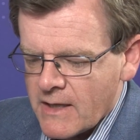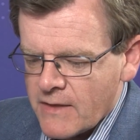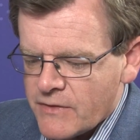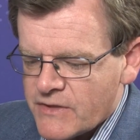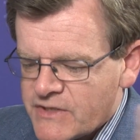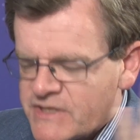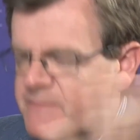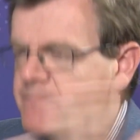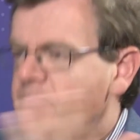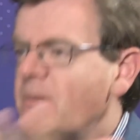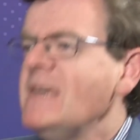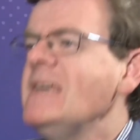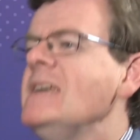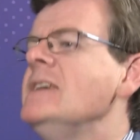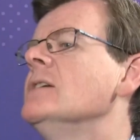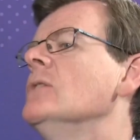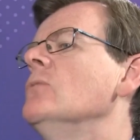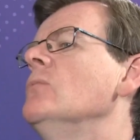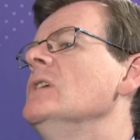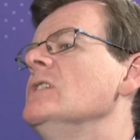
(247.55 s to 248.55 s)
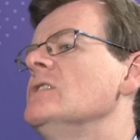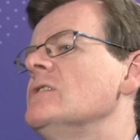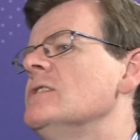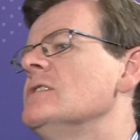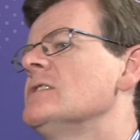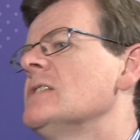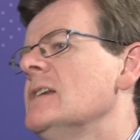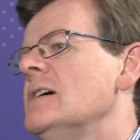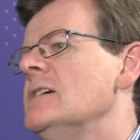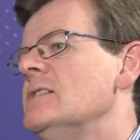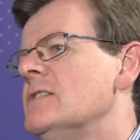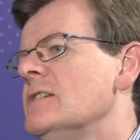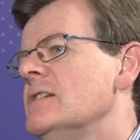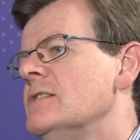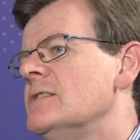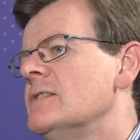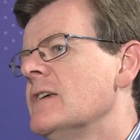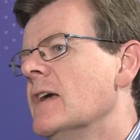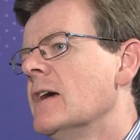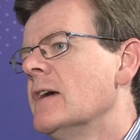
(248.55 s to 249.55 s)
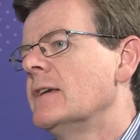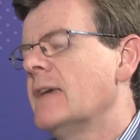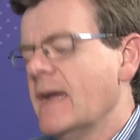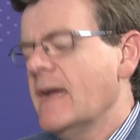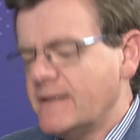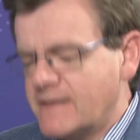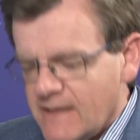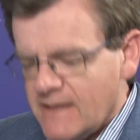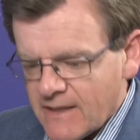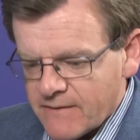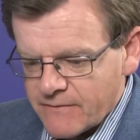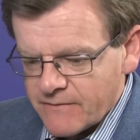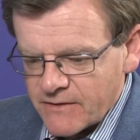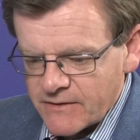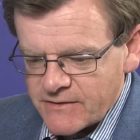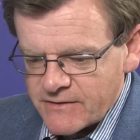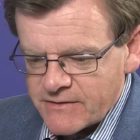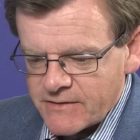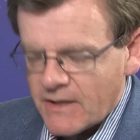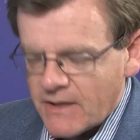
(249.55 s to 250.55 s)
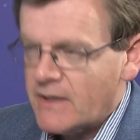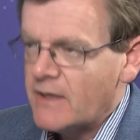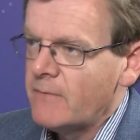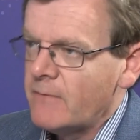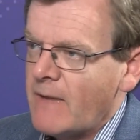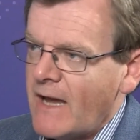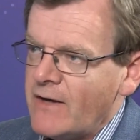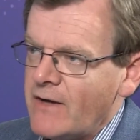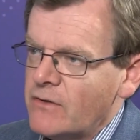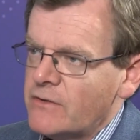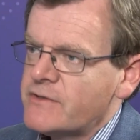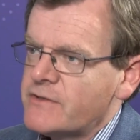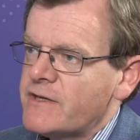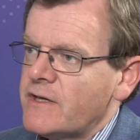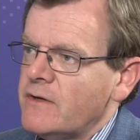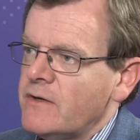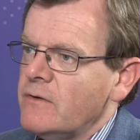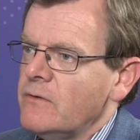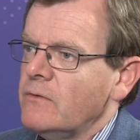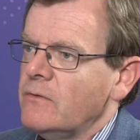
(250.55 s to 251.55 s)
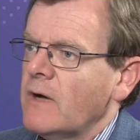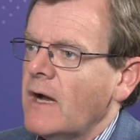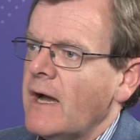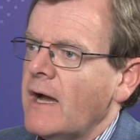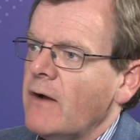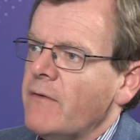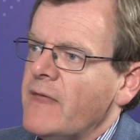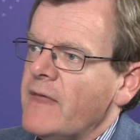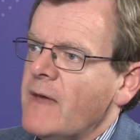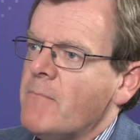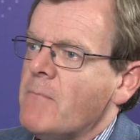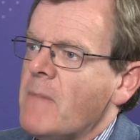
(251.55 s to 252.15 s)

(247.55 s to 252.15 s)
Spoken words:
the speed at which the slices get delivered and also how they're